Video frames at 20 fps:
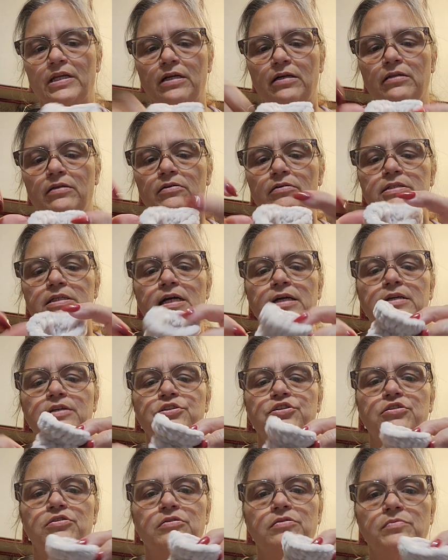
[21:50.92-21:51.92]
A little tiny
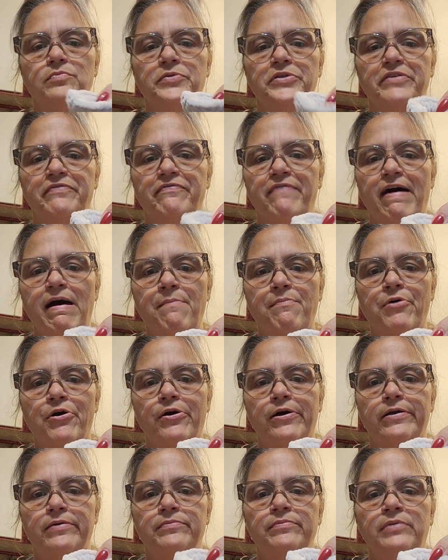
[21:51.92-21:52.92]
tube with the fat
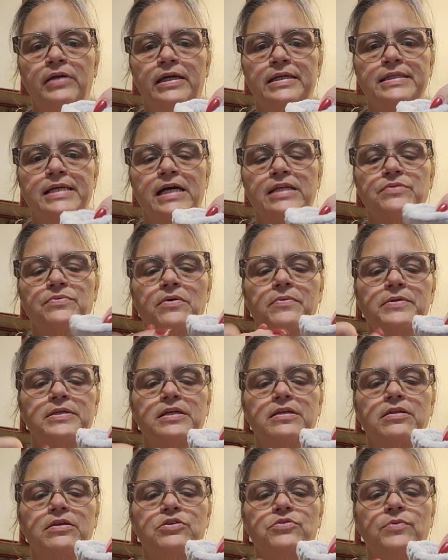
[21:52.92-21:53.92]
bottom, because that's why we
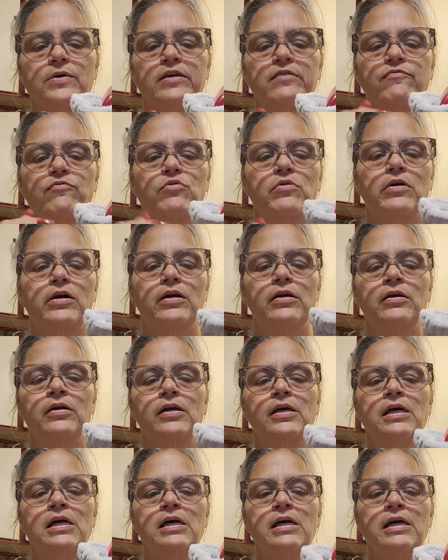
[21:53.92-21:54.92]
did the 24.
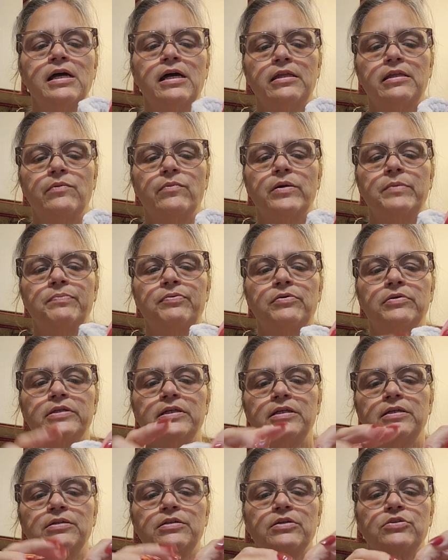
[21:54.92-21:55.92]
And then we pulled
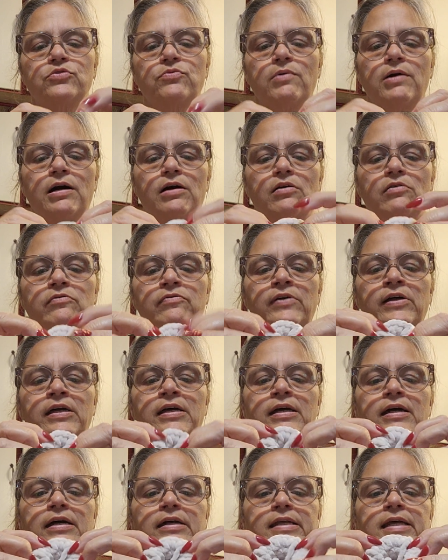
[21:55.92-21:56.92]
it into 12,
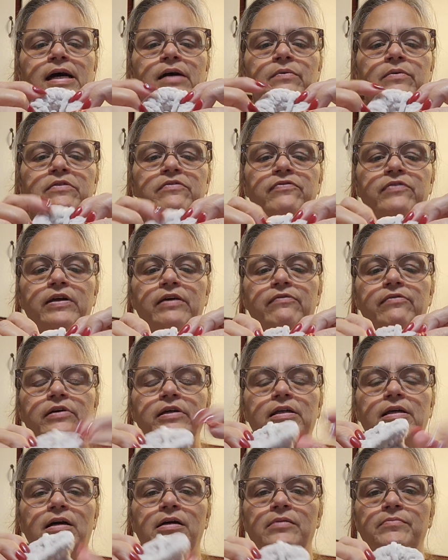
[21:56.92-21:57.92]
and now we've
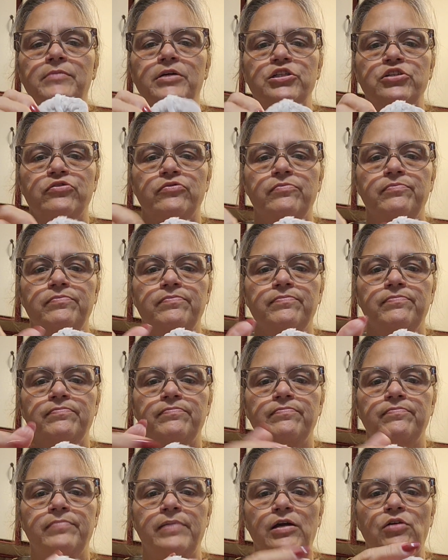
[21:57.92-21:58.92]
given our mushroom
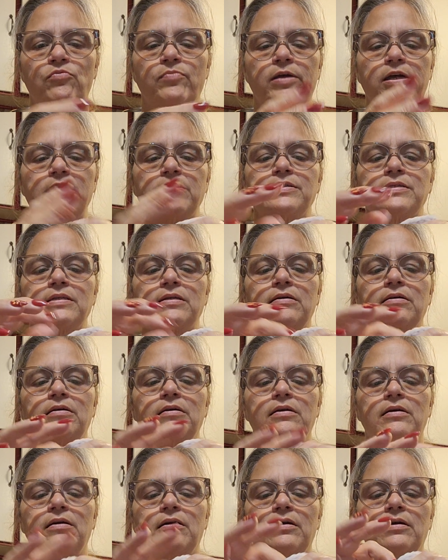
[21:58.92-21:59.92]
petal base.
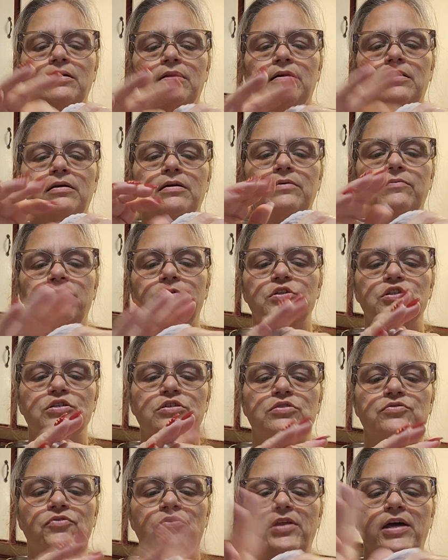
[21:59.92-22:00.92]
And we
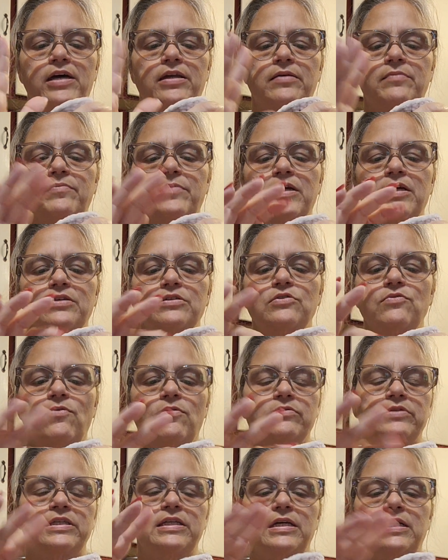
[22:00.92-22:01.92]
just throw that in, because you
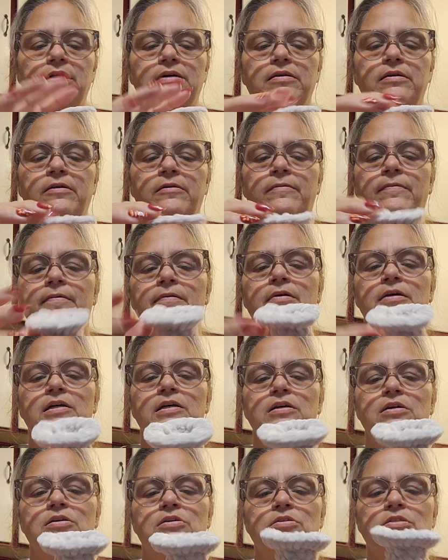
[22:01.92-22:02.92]
won't see it.
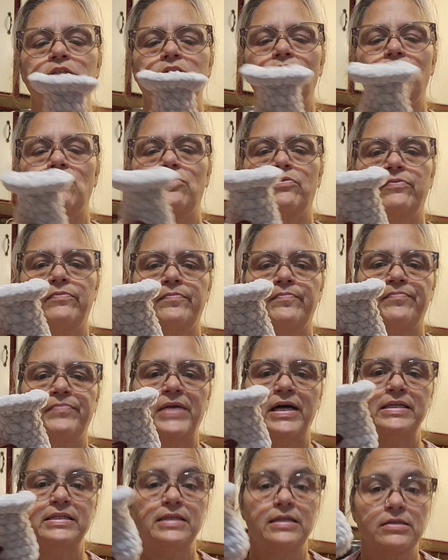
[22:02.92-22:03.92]
So
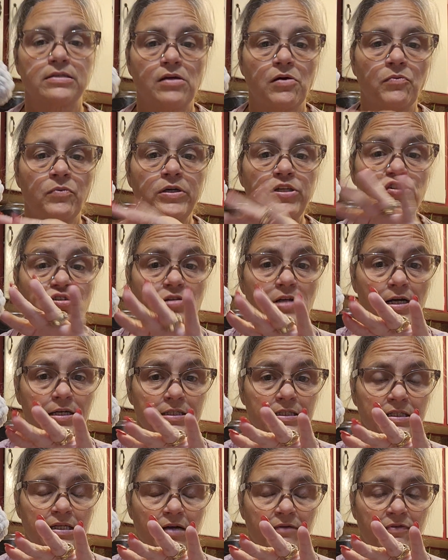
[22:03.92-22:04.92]
that's this. We do not
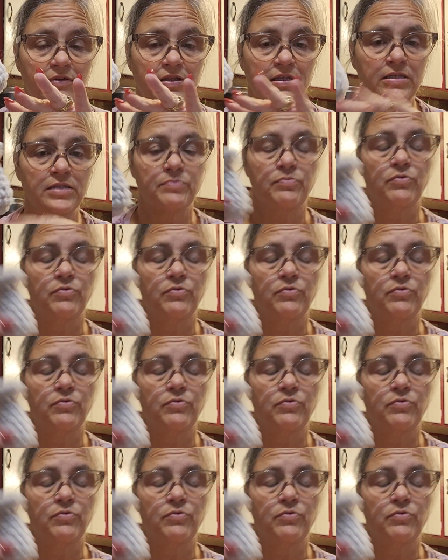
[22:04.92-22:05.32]
stuff at this